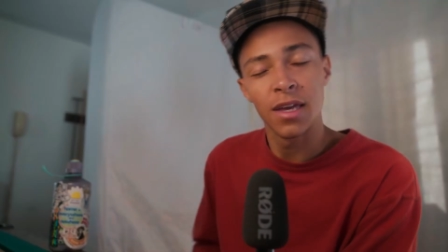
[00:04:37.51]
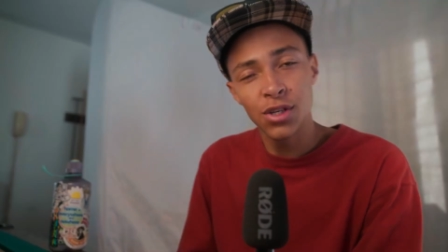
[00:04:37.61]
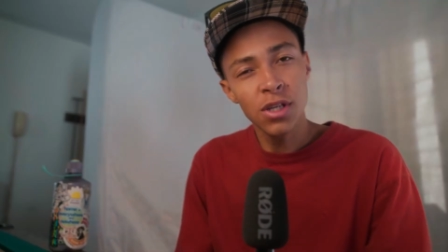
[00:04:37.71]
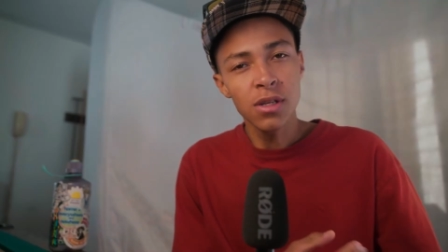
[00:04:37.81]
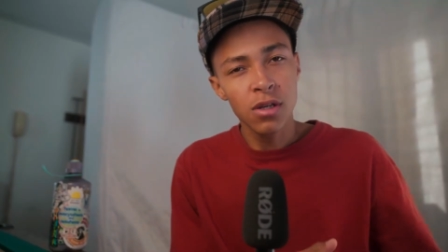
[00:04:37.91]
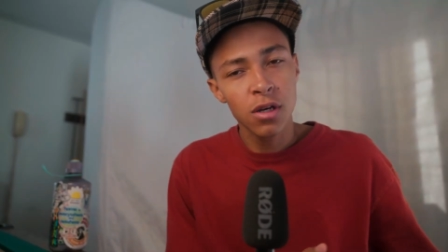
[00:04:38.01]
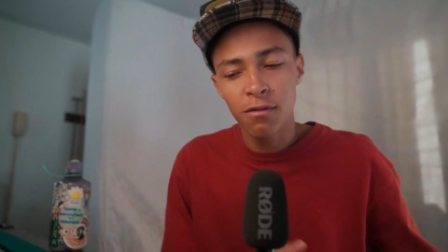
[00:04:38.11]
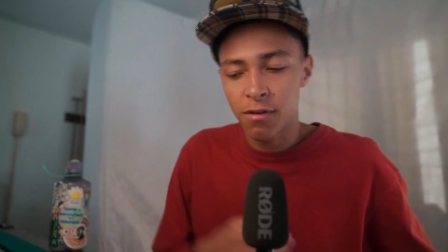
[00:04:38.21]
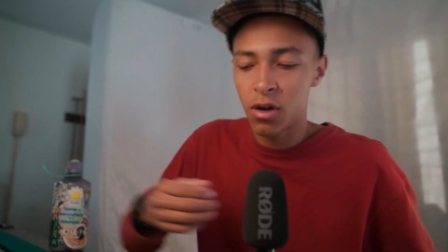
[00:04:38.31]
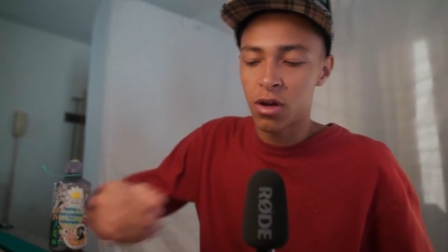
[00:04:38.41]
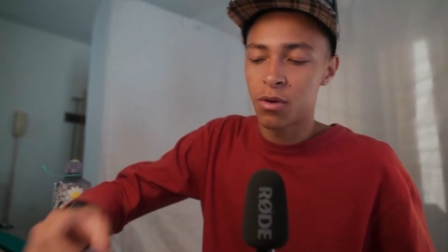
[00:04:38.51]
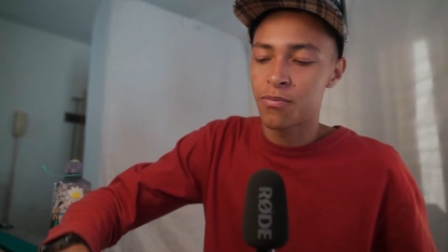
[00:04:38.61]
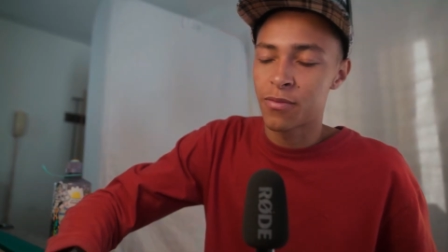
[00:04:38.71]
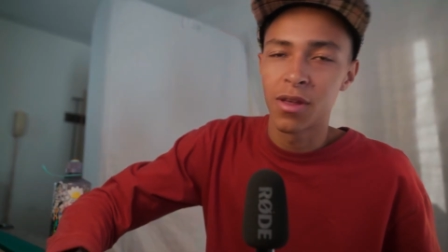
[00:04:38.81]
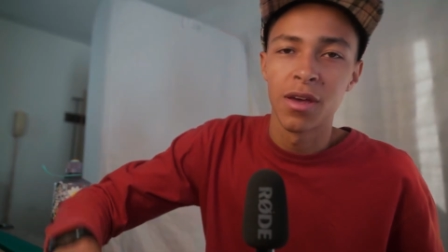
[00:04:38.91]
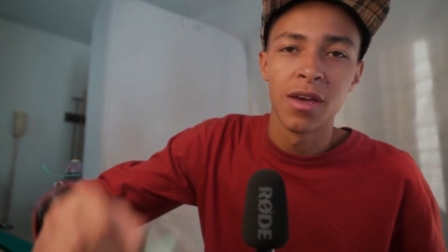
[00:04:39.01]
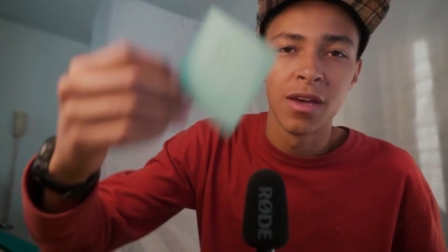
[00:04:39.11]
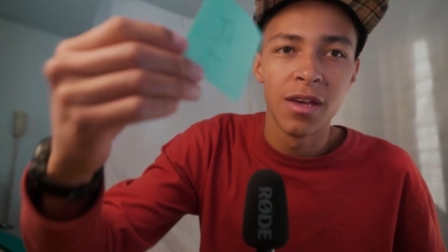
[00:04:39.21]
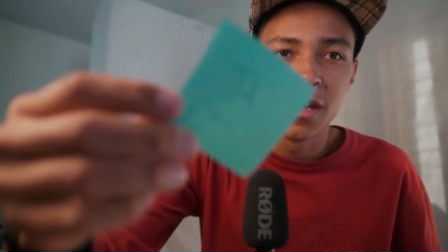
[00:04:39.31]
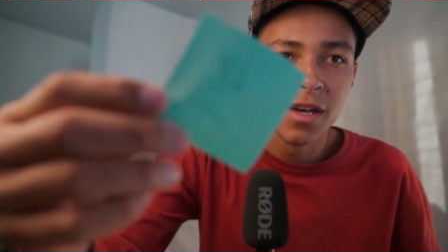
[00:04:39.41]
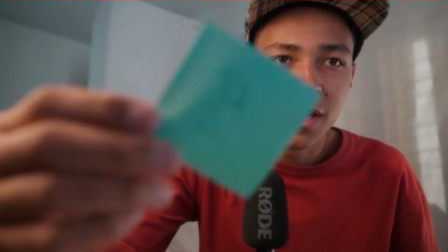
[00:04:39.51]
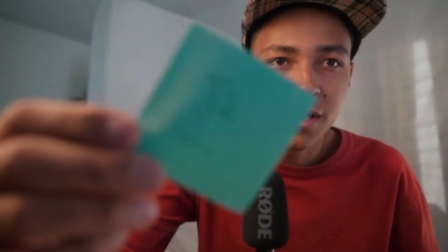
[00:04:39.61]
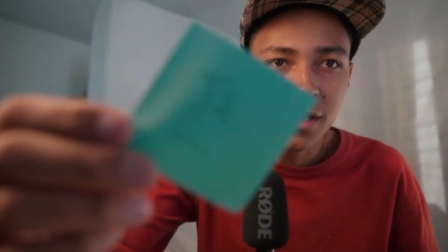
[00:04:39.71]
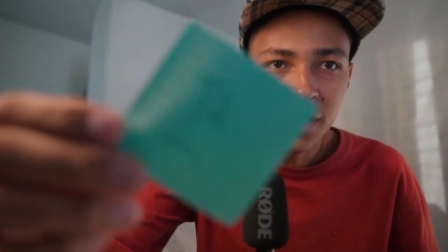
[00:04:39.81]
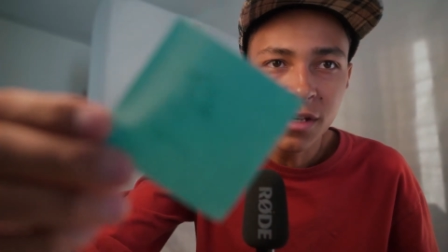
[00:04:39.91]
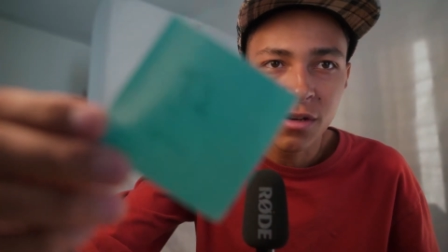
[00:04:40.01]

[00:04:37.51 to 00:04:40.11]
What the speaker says: is this a good photo? Is this a